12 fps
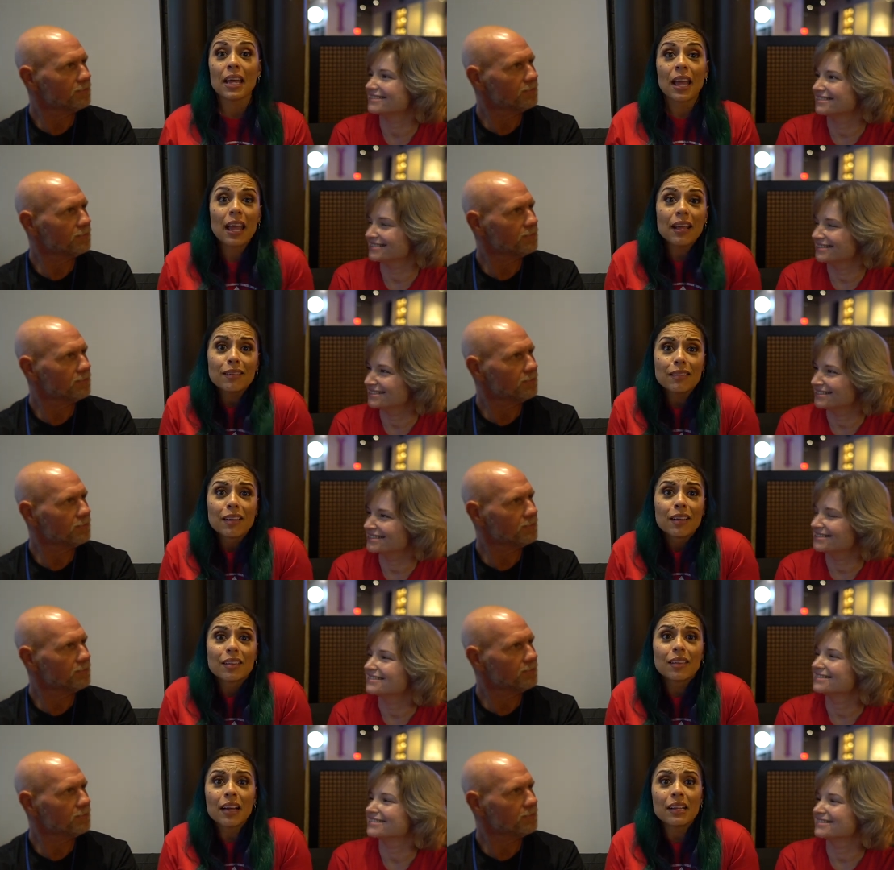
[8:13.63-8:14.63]
Speaker 1: and
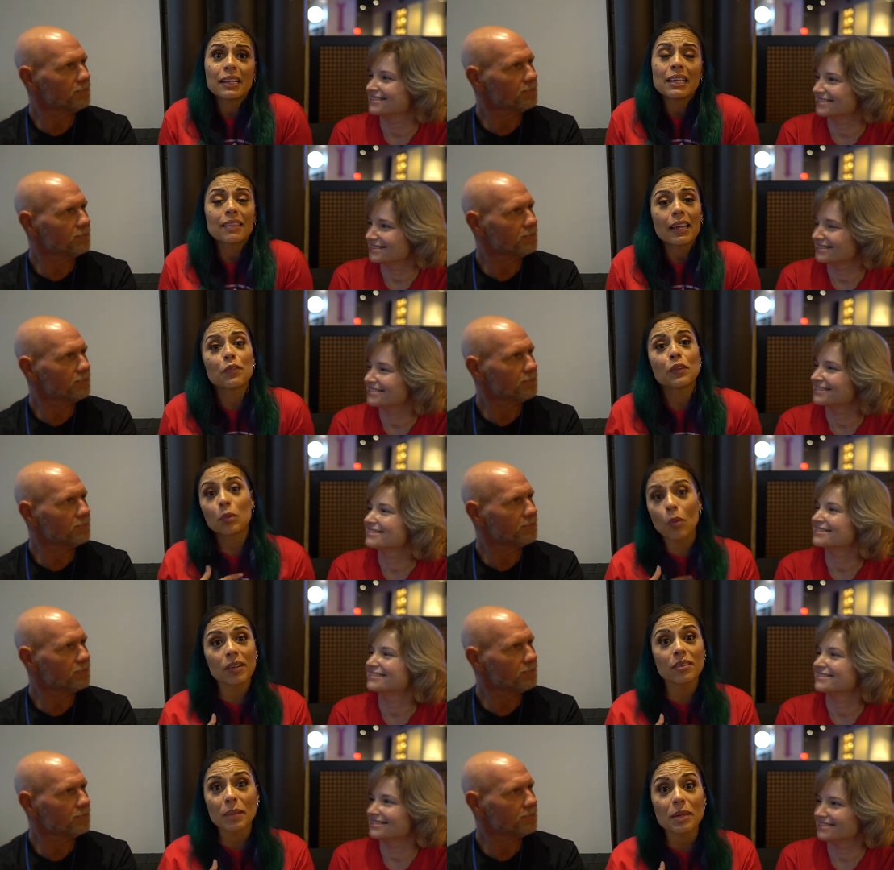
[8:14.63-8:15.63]
luckily and thankfully
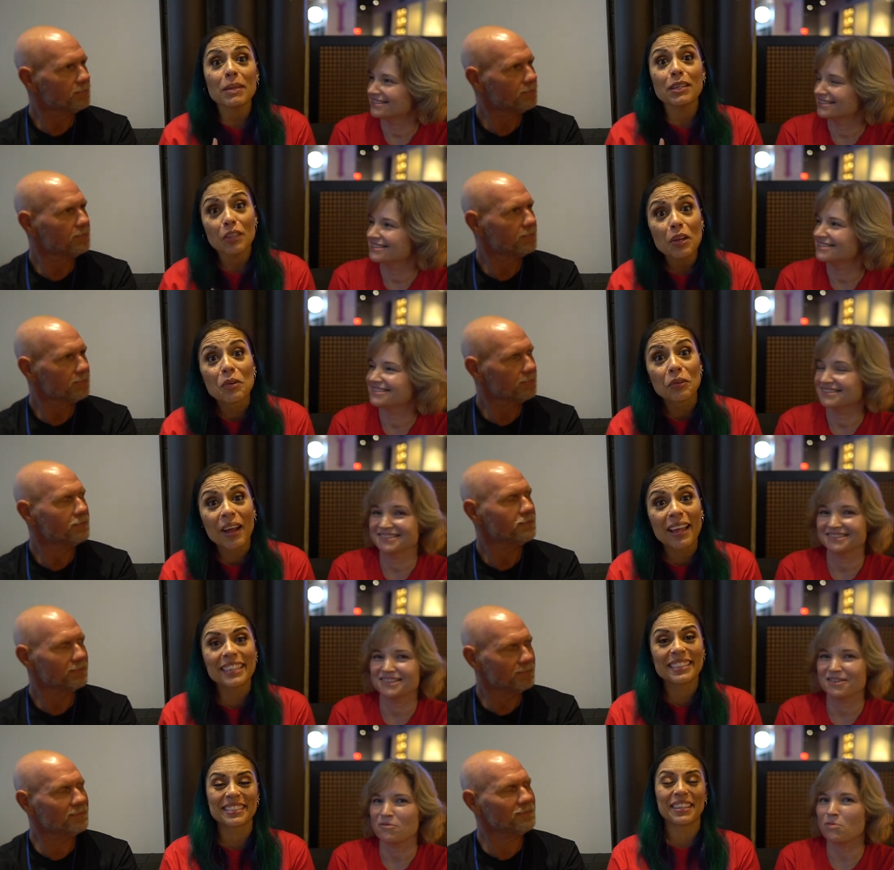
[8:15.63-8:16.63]
wanted to meet me too.
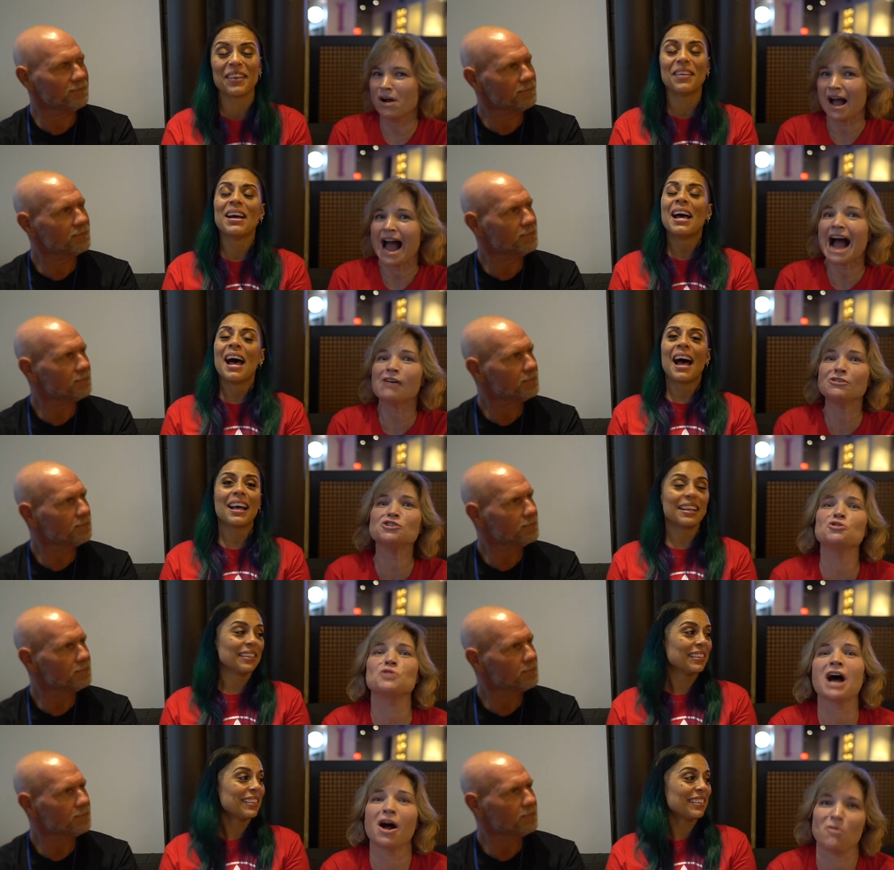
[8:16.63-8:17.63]
And so how can you
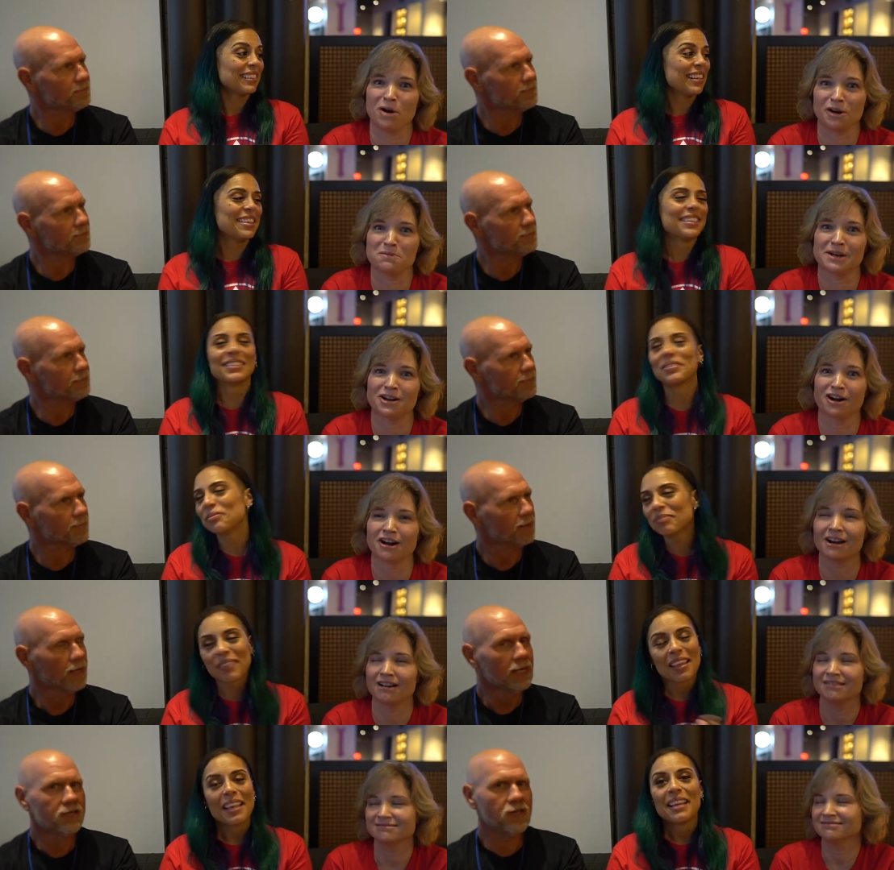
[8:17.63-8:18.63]
not want to meet her?
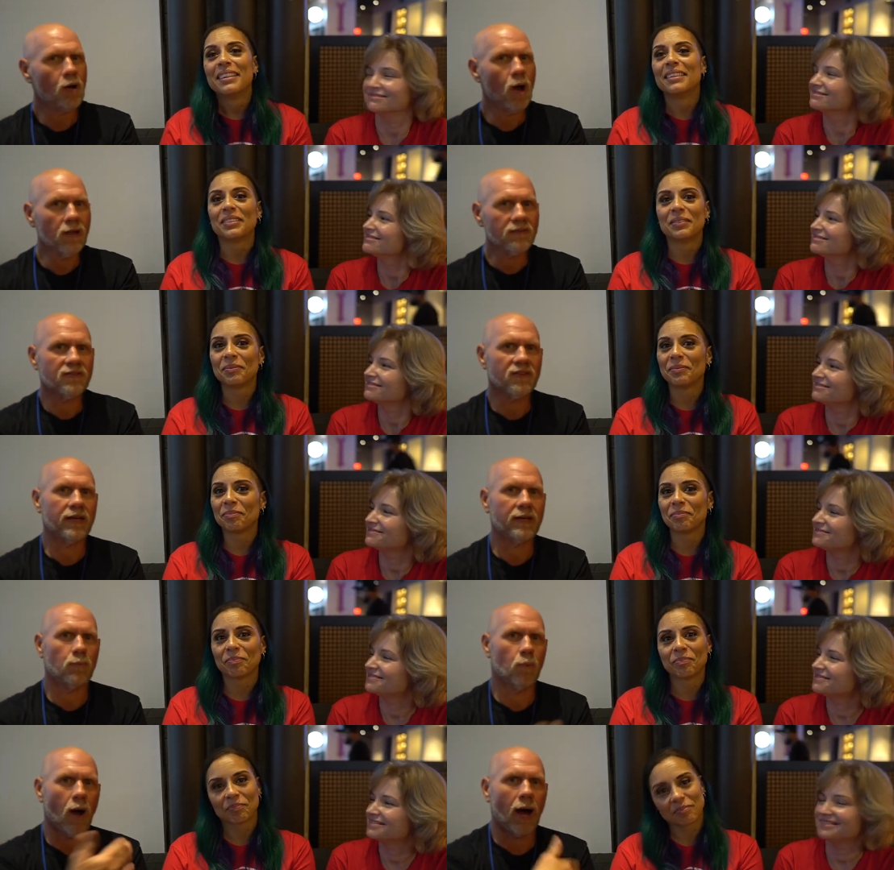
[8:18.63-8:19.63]
Speaker 2: Do you all see
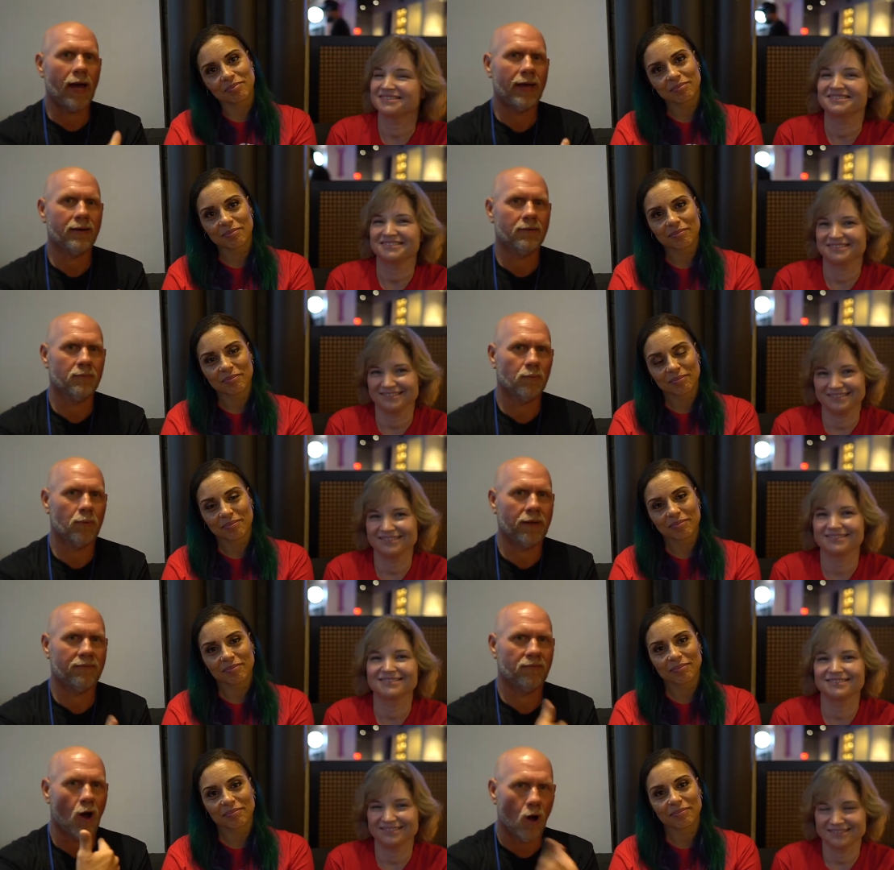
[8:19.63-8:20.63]
why
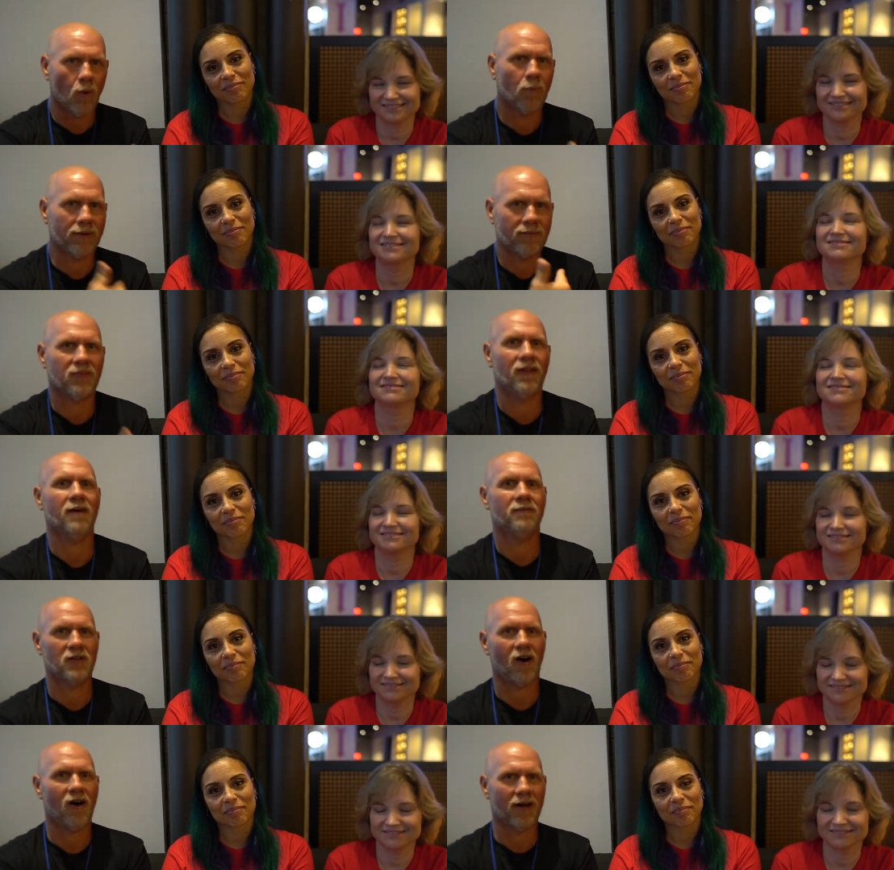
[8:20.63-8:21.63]
we've always loved
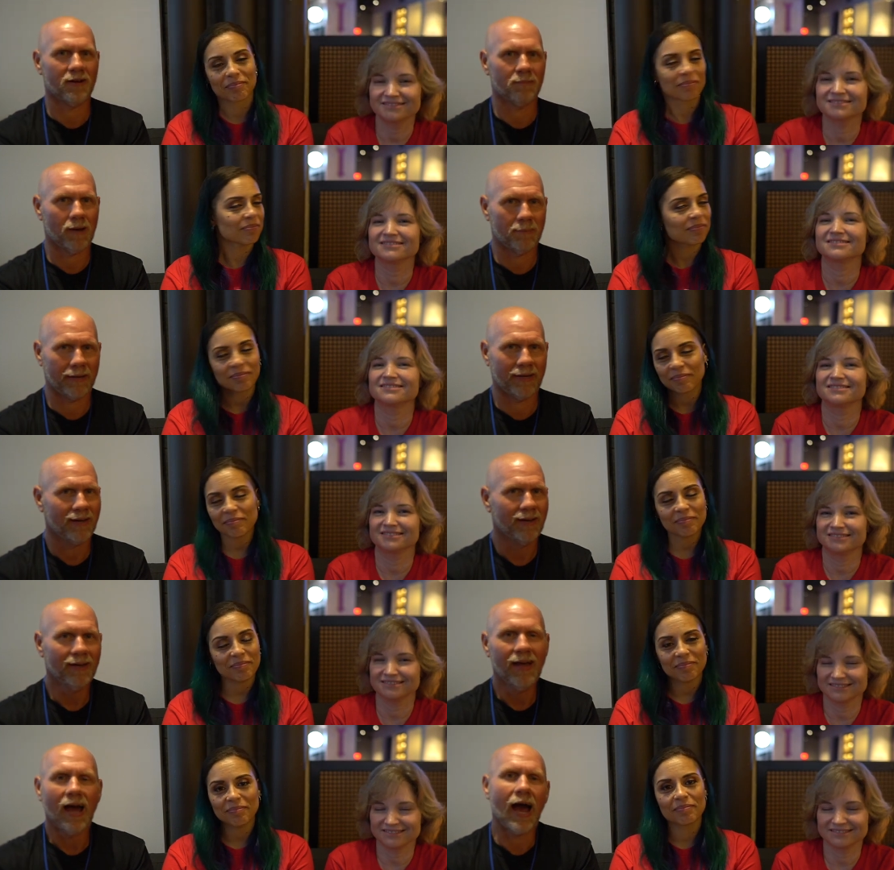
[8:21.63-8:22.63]
Autumn? I mean,
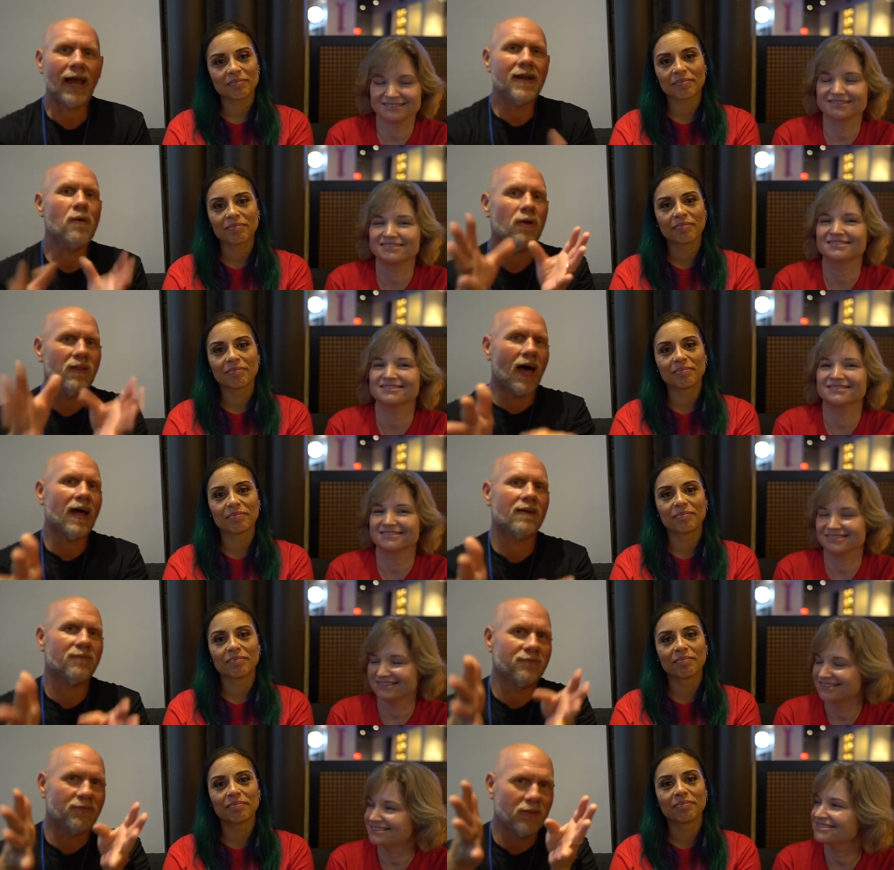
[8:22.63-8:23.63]
I know a lot
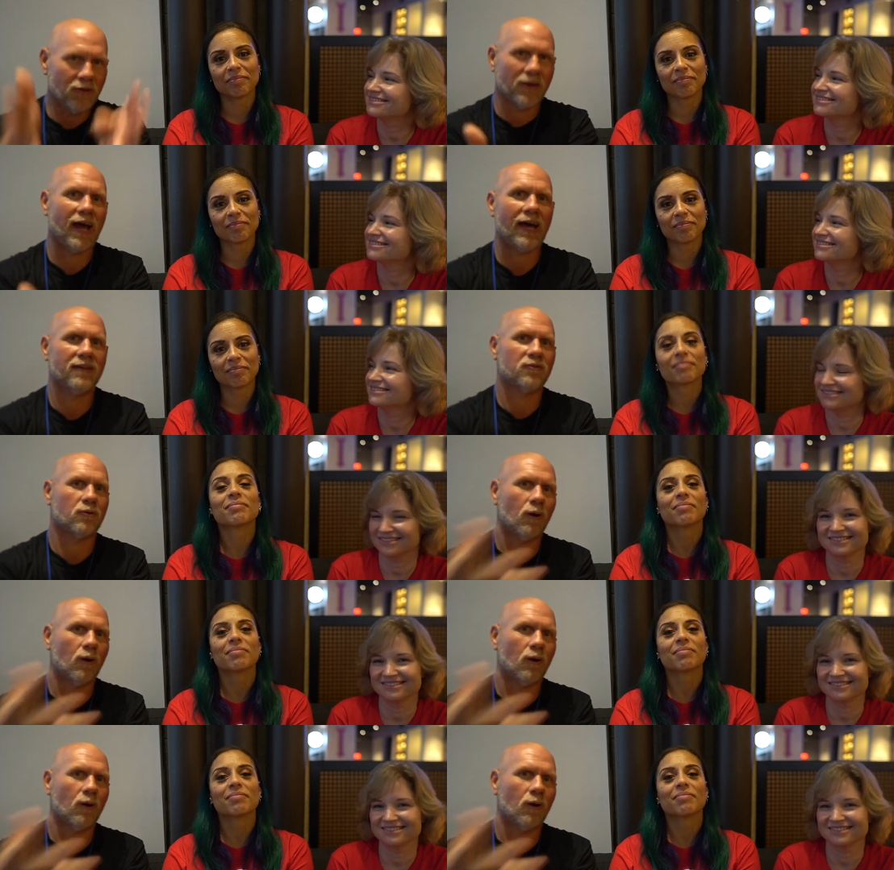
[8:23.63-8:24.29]
of you guys are